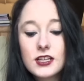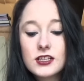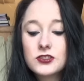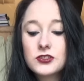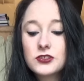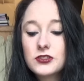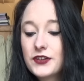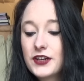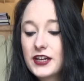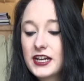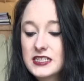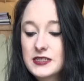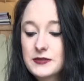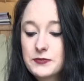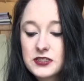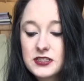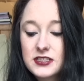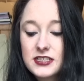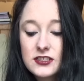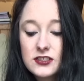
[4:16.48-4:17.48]
So if I had to
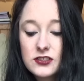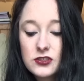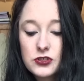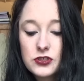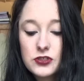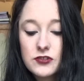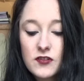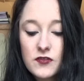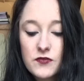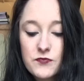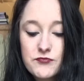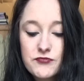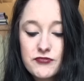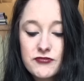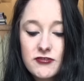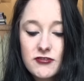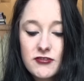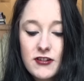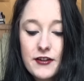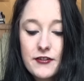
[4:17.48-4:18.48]
put these in order of
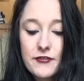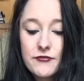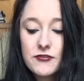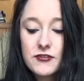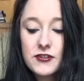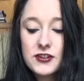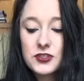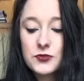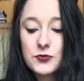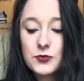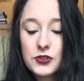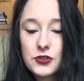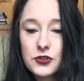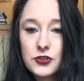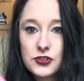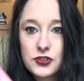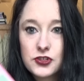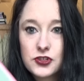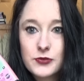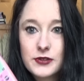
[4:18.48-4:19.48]
preference, we're
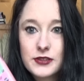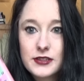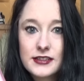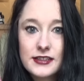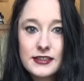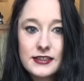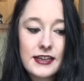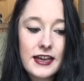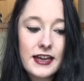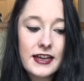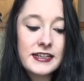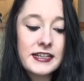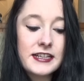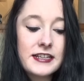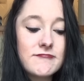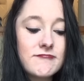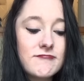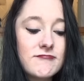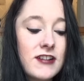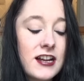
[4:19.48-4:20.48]
going to go with Getting
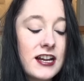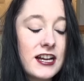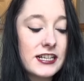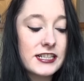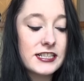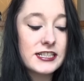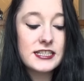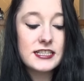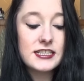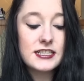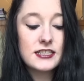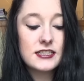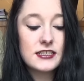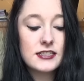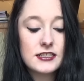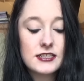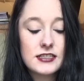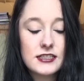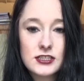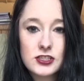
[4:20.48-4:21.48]
It
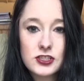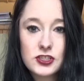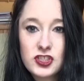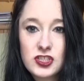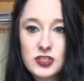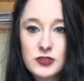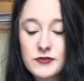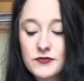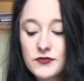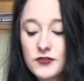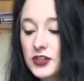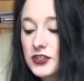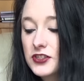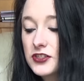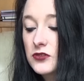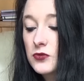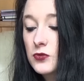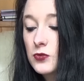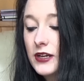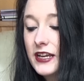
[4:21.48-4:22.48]
Right, Till Human
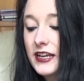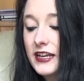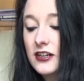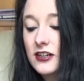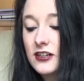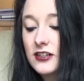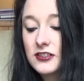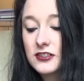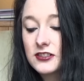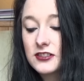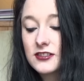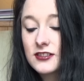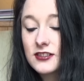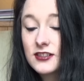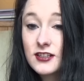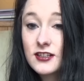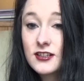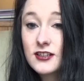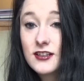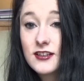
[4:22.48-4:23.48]
Voices Wake Us,
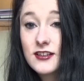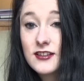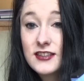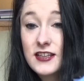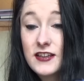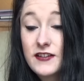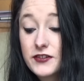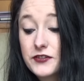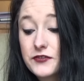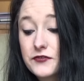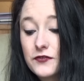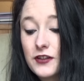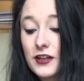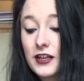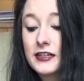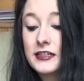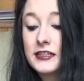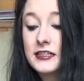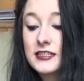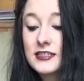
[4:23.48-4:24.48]
Theory of
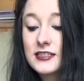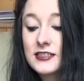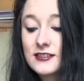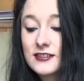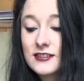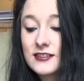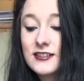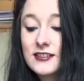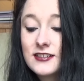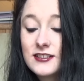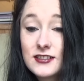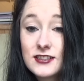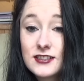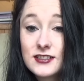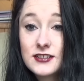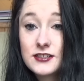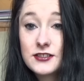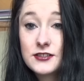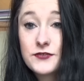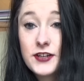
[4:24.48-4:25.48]
Flight,
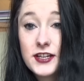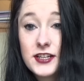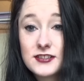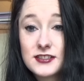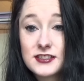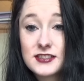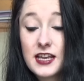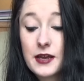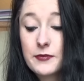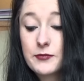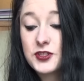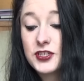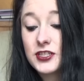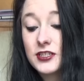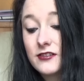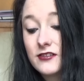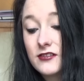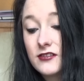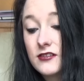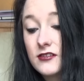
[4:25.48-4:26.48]
Fatal
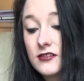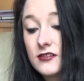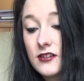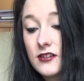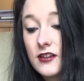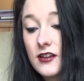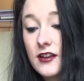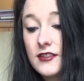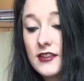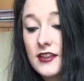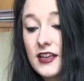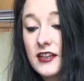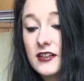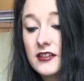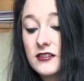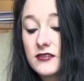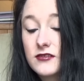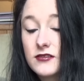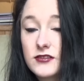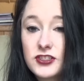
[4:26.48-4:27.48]
Deception, and
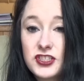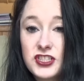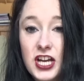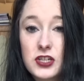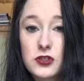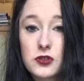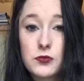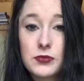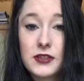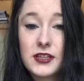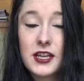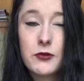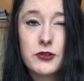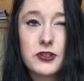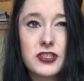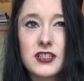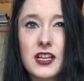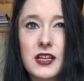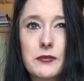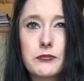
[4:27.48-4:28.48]
then Shadow Play,
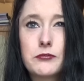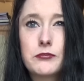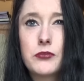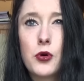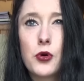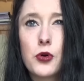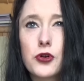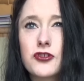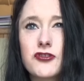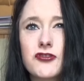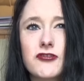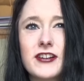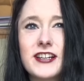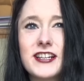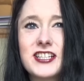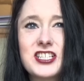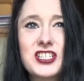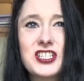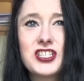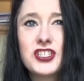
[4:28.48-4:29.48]
which is like
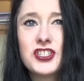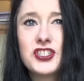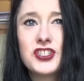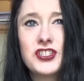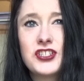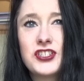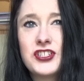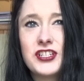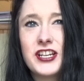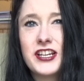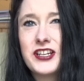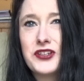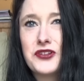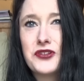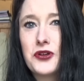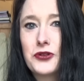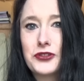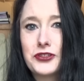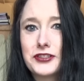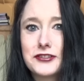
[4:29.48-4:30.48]
Portrait
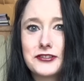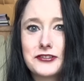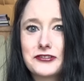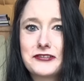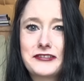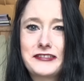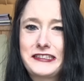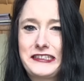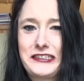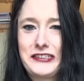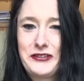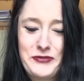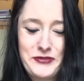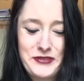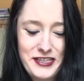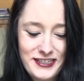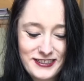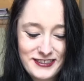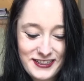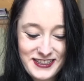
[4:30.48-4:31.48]
Chinois or
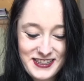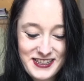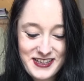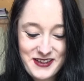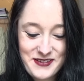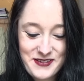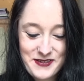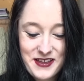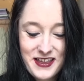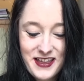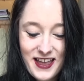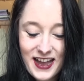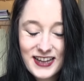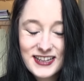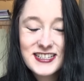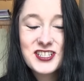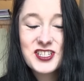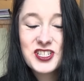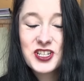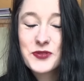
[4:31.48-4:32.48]
something like that. I,
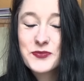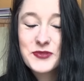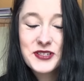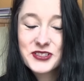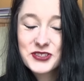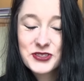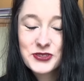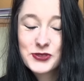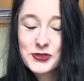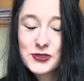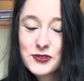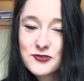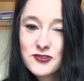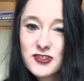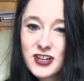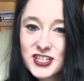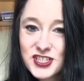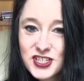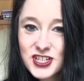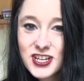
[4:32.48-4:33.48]
I did German at school, not
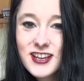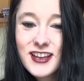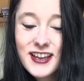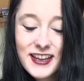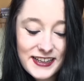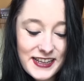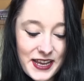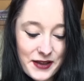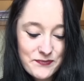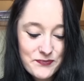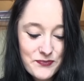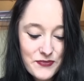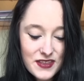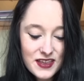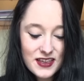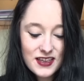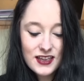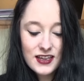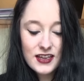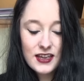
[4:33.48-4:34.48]
French. Yeah.
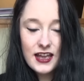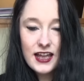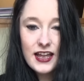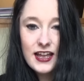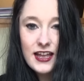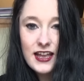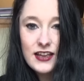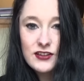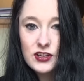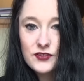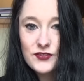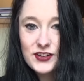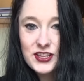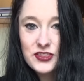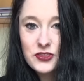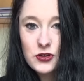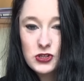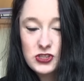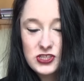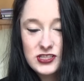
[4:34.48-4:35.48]
If you have
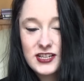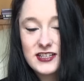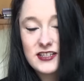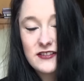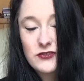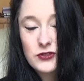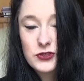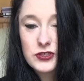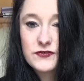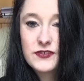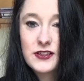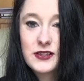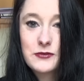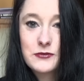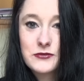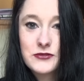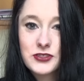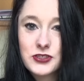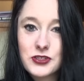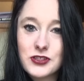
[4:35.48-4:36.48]
any thoughts on any of those
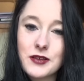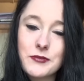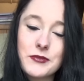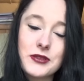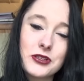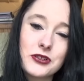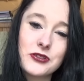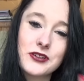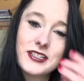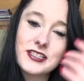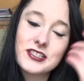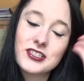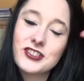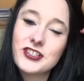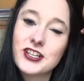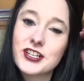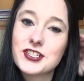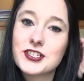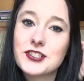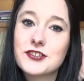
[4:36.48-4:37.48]
films, do let me know. Any
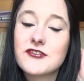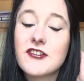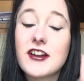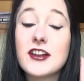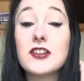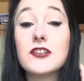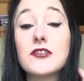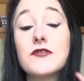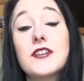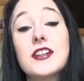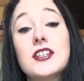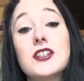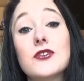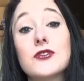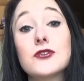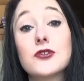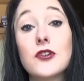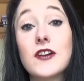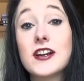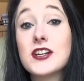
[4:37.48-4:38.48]
suggestions for any other
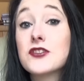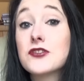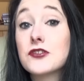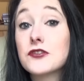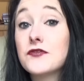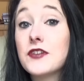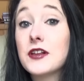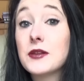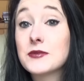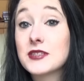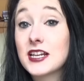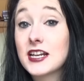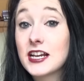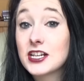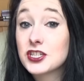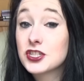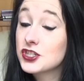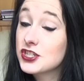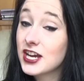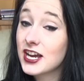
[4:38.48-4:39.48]
videos or any other films that
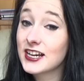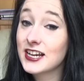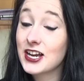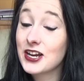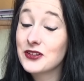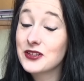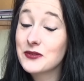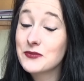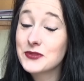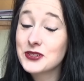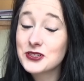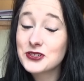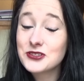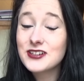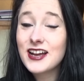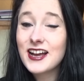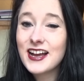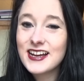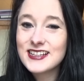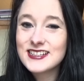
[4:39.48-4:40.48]
I should check out, let me know.
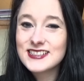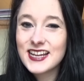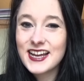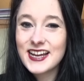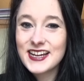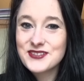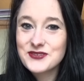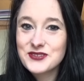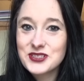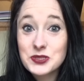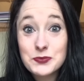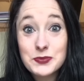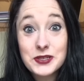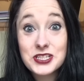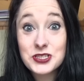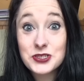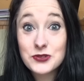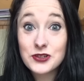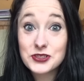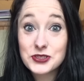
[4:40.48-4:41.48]
And I will speak
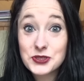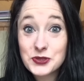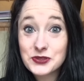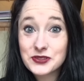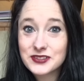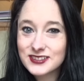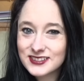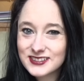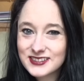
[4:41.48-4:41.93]
to you all soon.